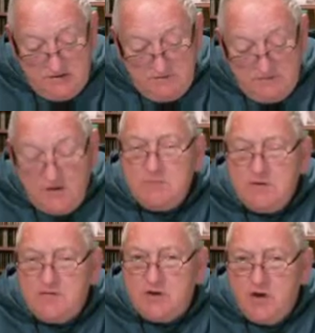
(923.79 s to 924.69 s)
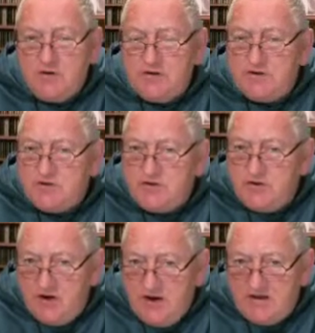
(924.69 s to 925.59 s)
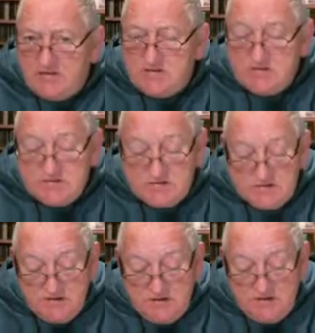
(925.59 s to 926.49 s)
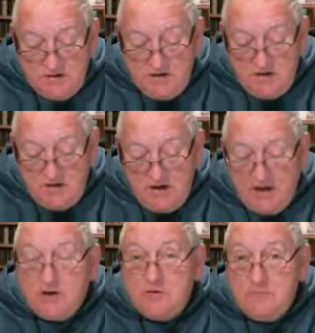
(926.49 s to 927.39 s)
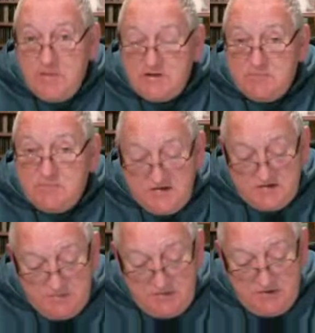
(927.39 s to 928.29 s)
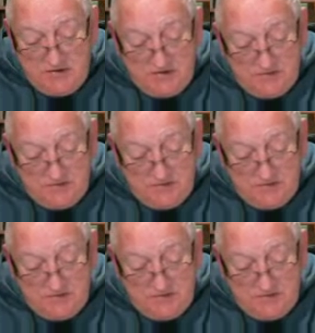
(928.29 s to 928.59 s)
Father, Mother God, into your hands I commend my spirit.